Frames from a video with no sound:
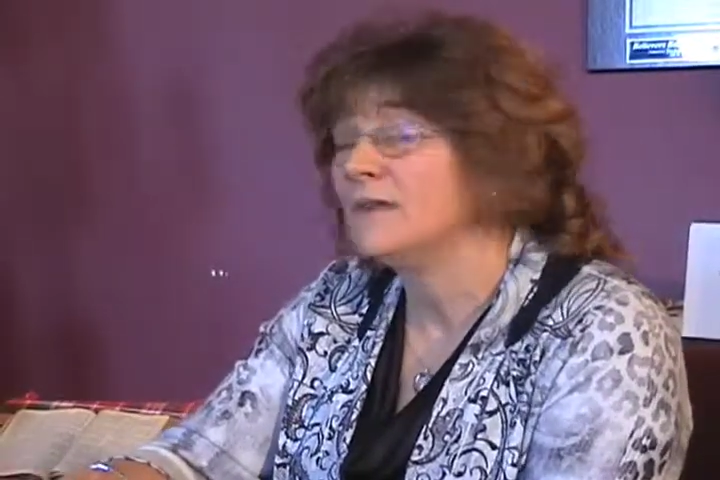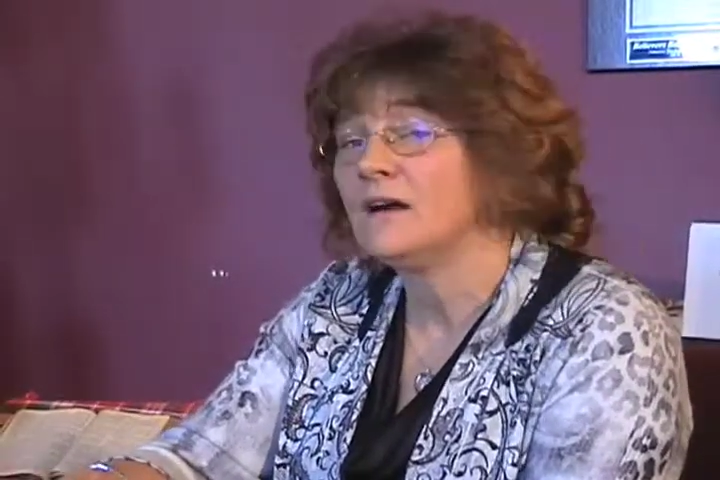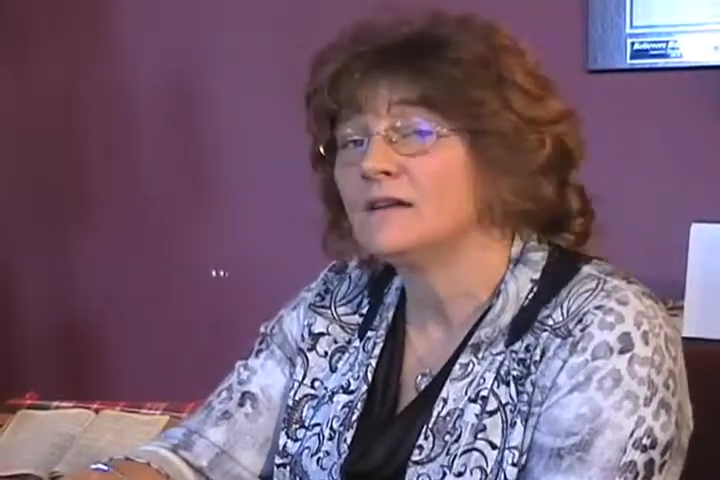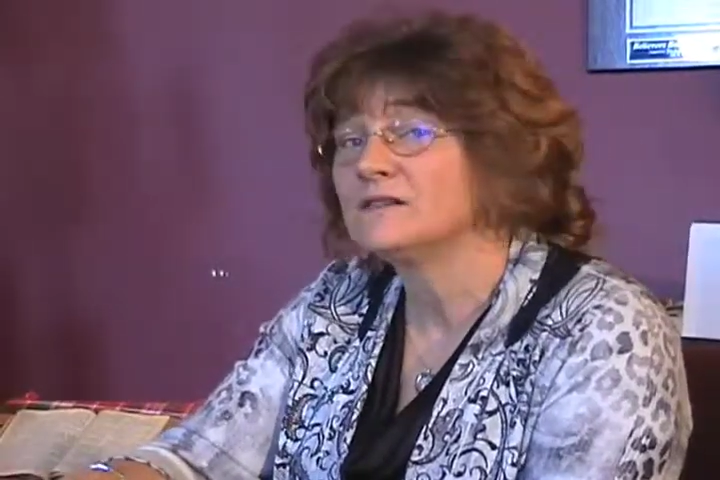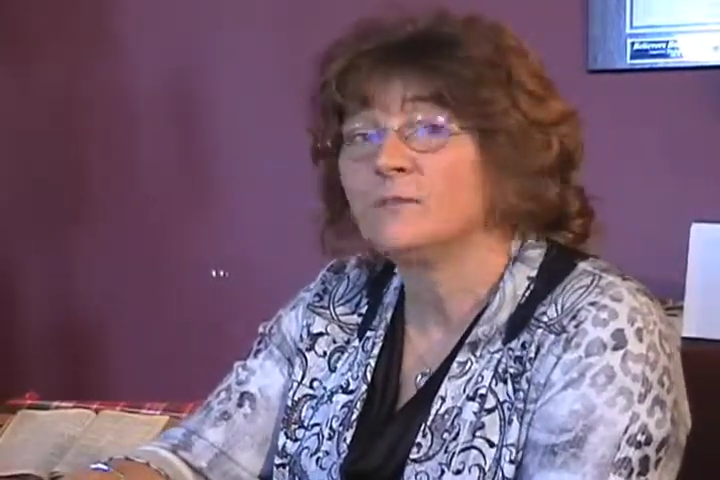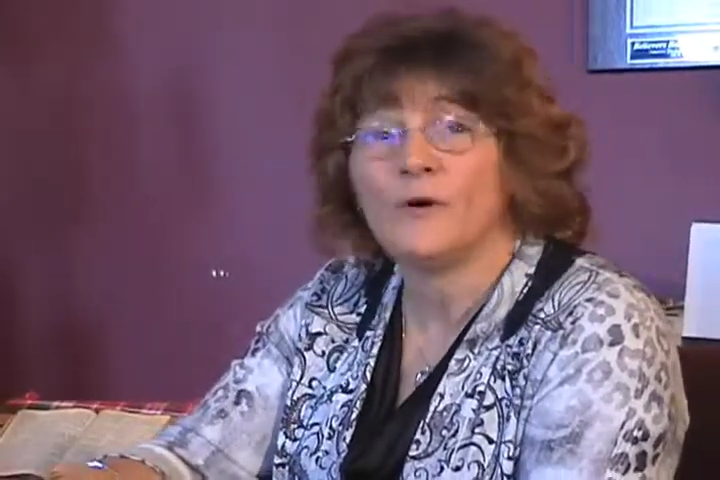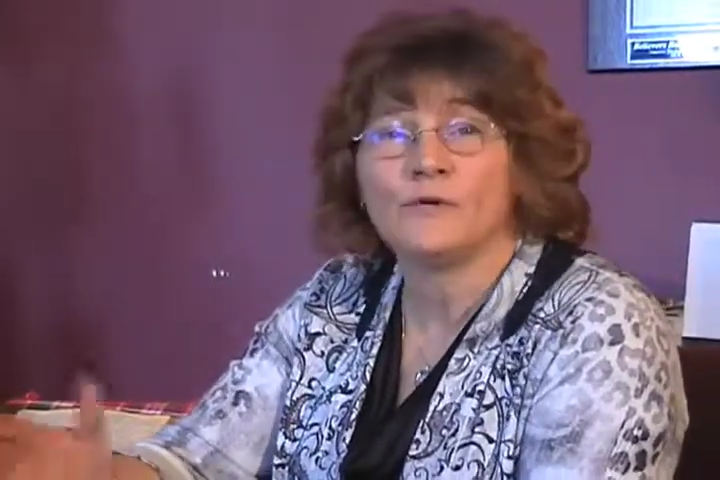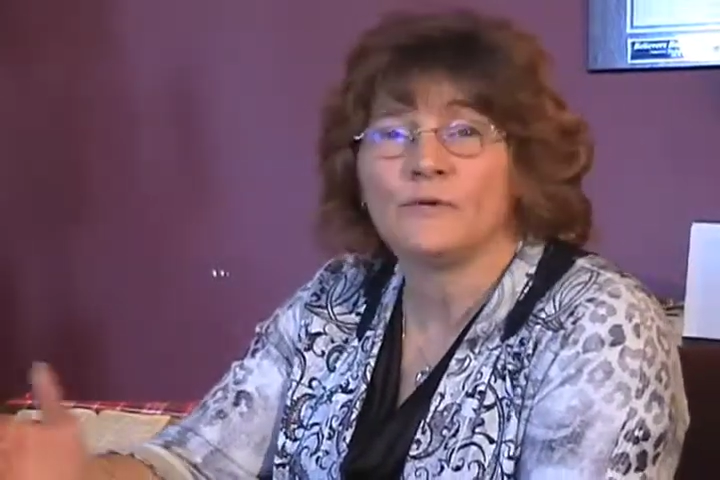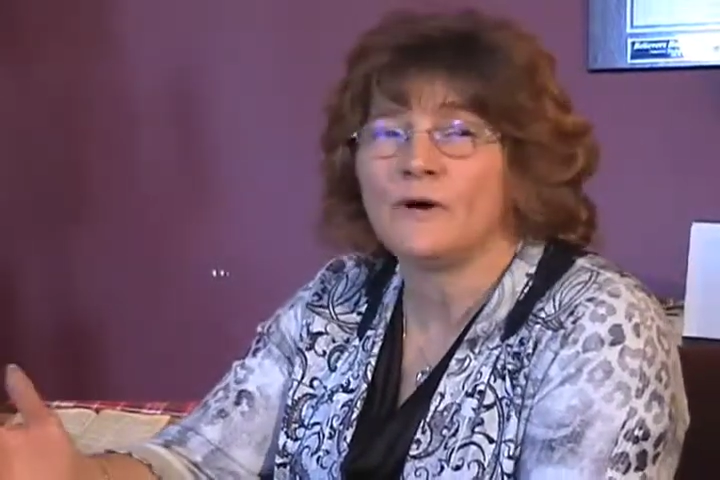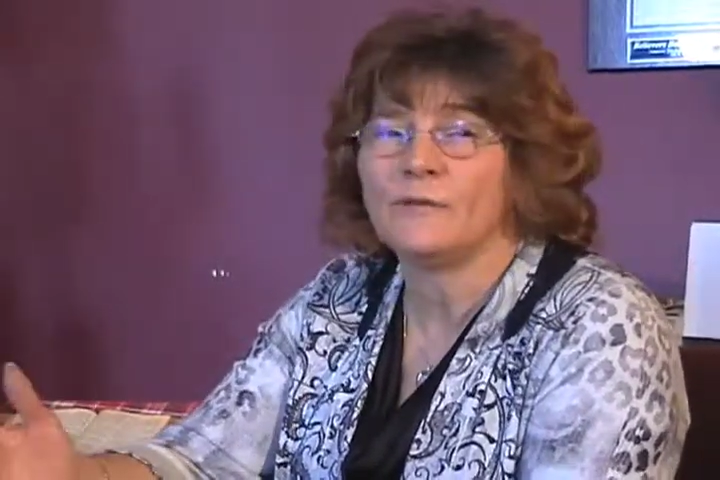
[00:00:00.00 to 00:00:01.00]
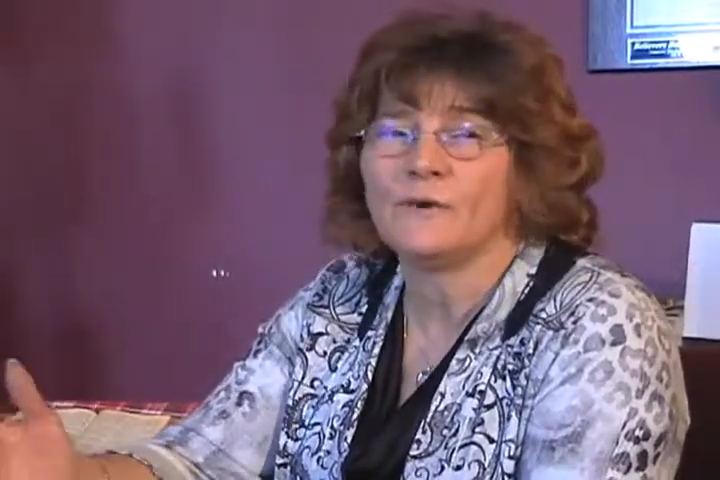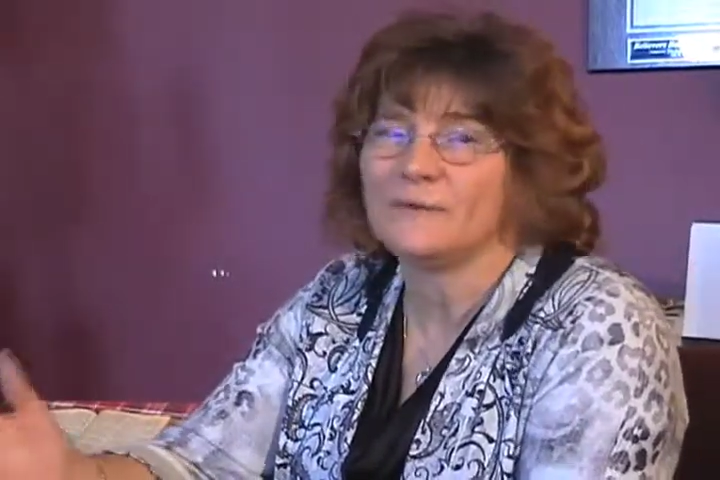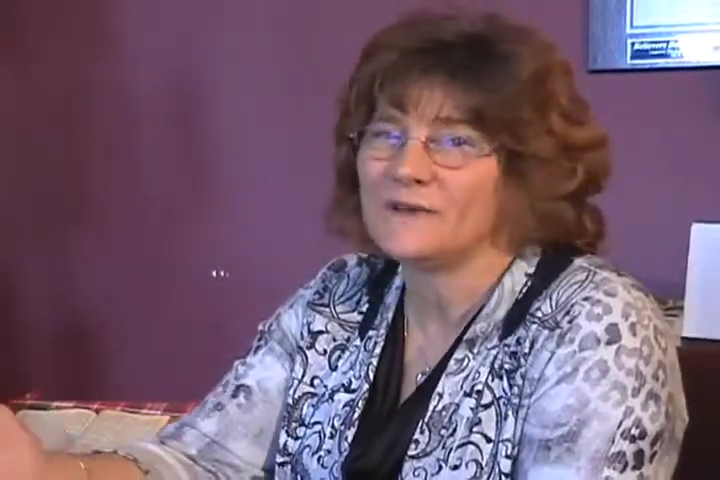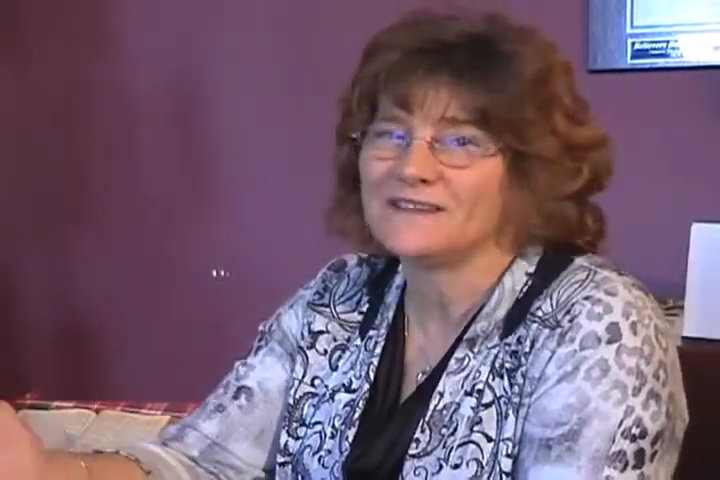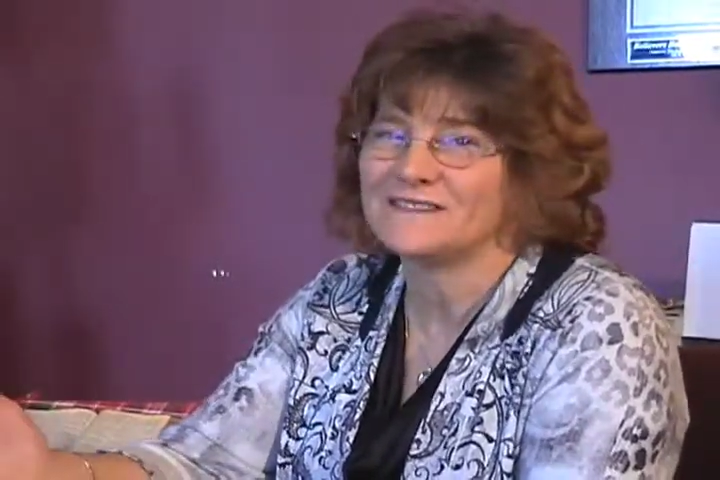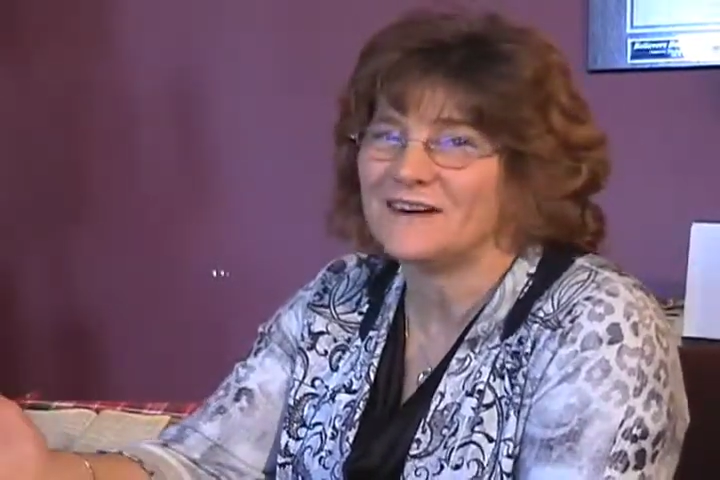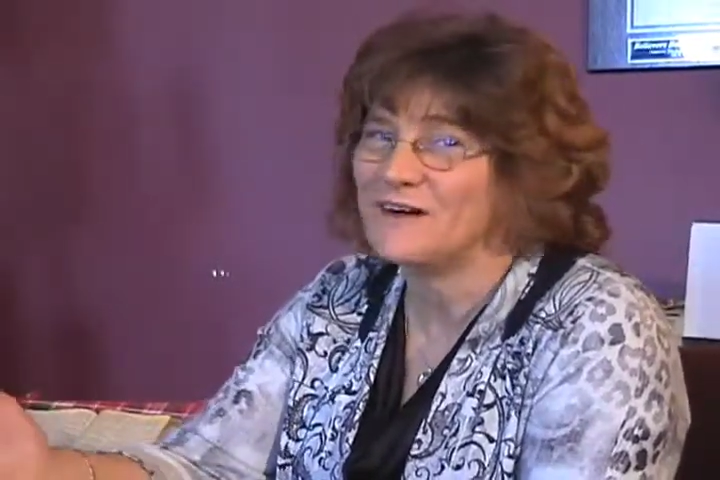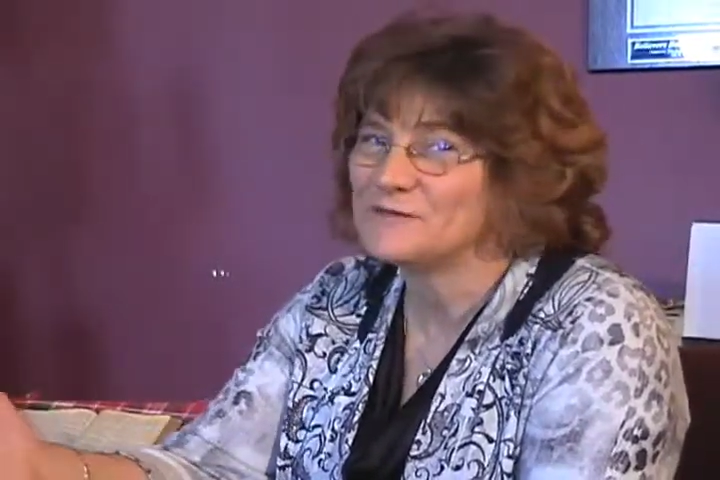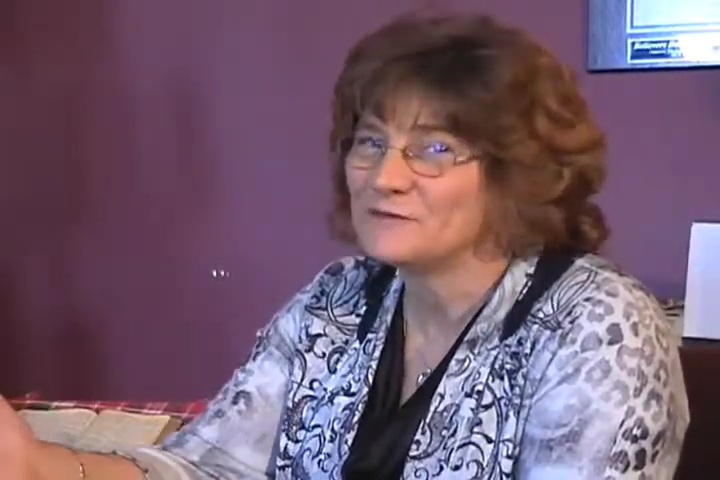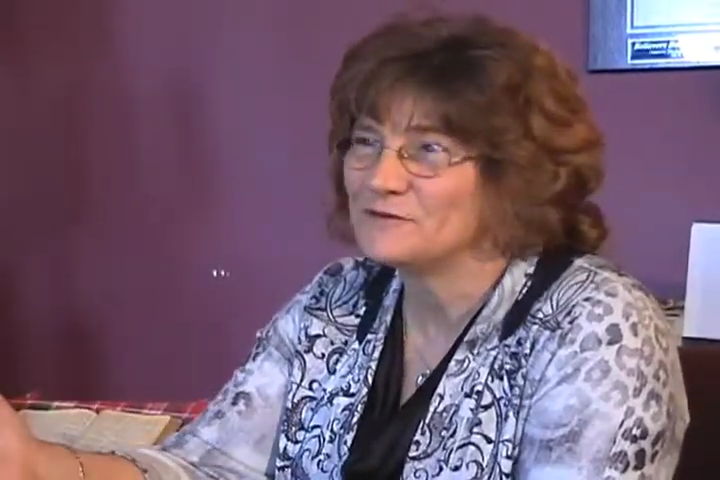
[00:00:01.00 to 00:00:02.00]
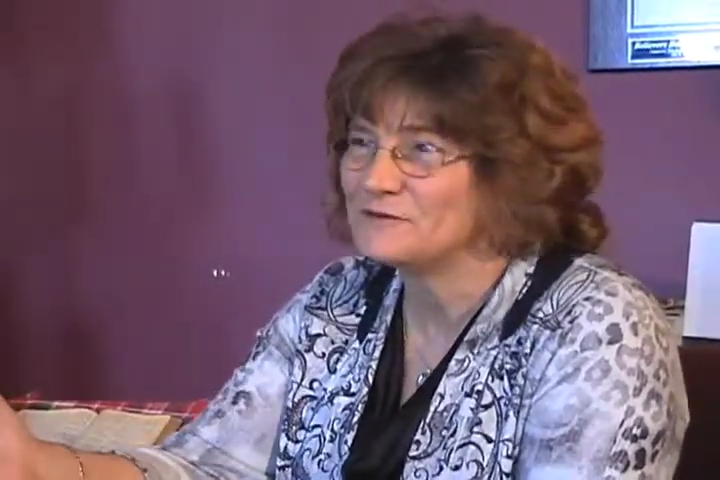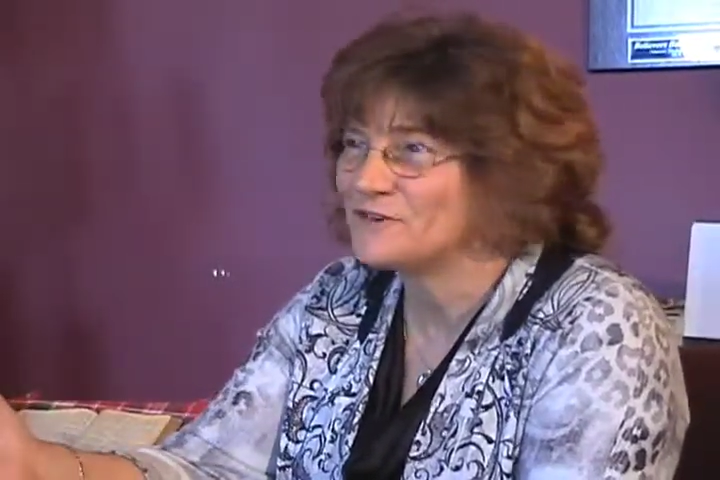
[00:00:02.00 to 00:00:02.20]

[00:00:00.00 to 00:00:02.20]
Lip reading: It's a boat you won't want to miss, the Entrepreneur's